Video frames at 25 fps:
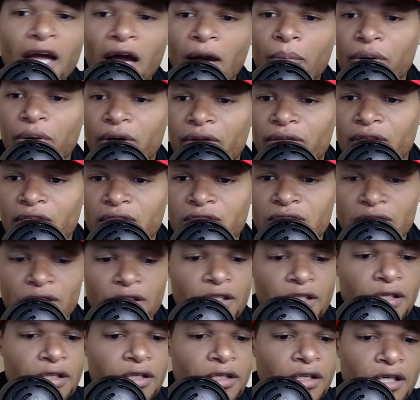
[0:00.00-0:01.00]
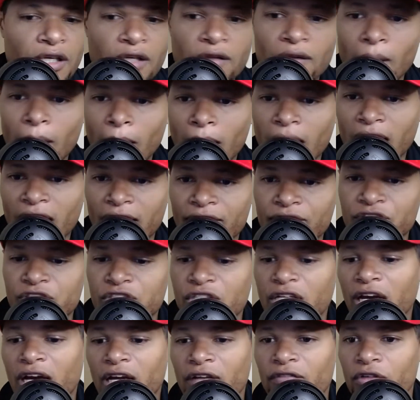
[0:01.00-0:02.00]
I'm putting this in the live
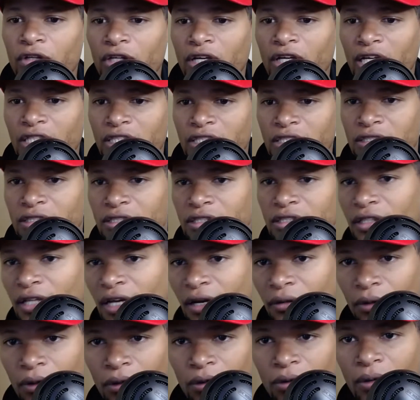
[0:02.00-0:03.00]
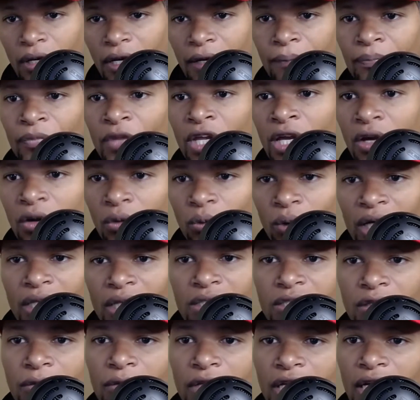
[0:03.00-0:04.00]
chat if you guys can see that real quick. Reading
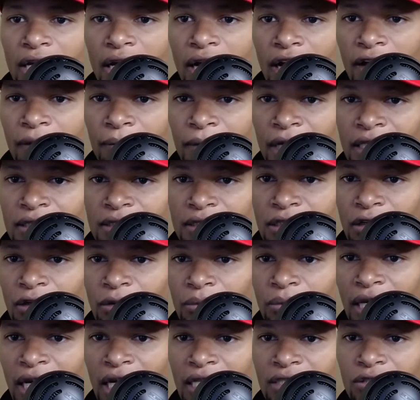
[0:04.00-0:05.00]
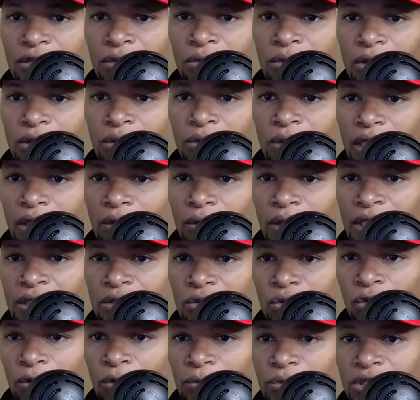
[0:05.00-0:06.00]
some of the comments, going back to it real quick. Queen
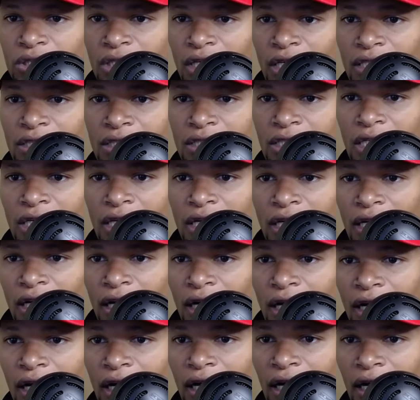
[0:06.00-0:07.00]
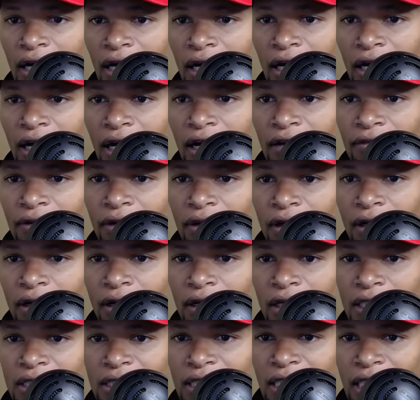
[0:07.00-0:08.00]
Scorp says,
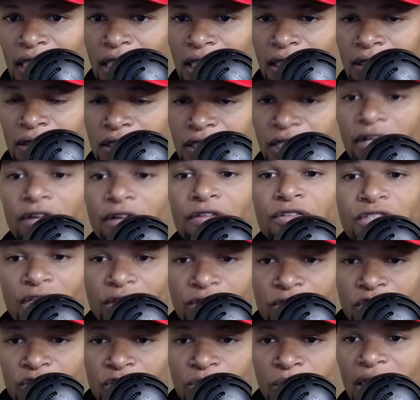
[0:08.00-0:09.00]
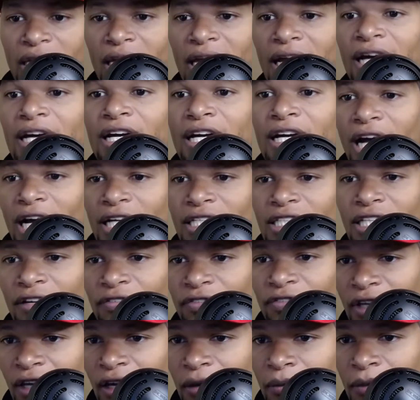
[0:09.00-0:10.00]
let's see. Sarah says, excuse me. Yeah, I
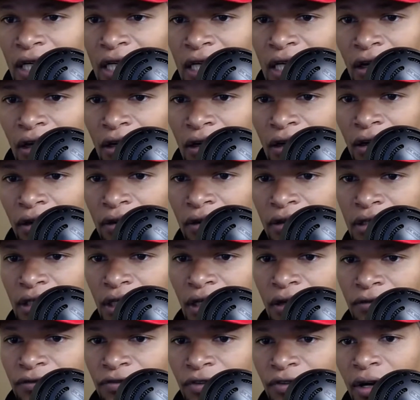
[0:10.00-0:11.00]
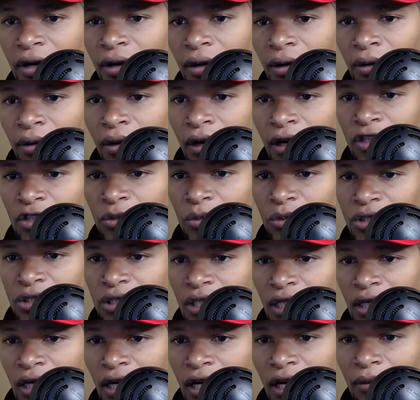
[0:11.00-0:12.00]
definitely am in on all this info.
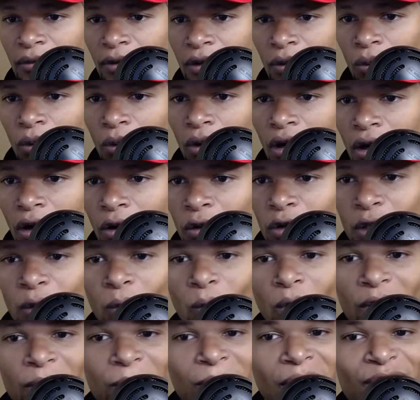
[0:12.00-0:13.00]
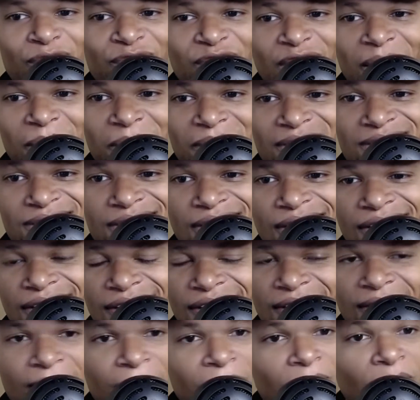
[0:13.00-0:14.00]
100%. I'm the only one in my family
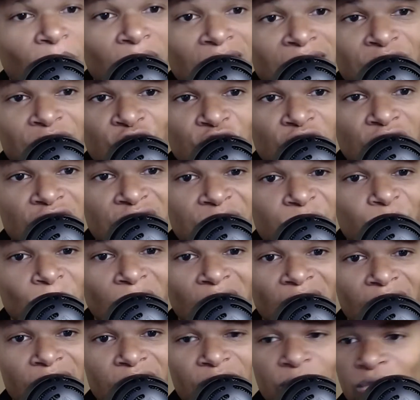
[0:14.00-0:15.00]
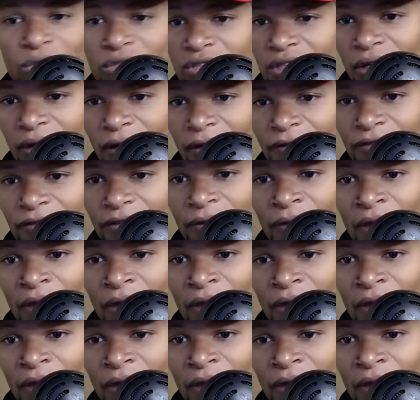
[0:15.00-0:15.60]
standing up. Well, at least we got you, Sarah.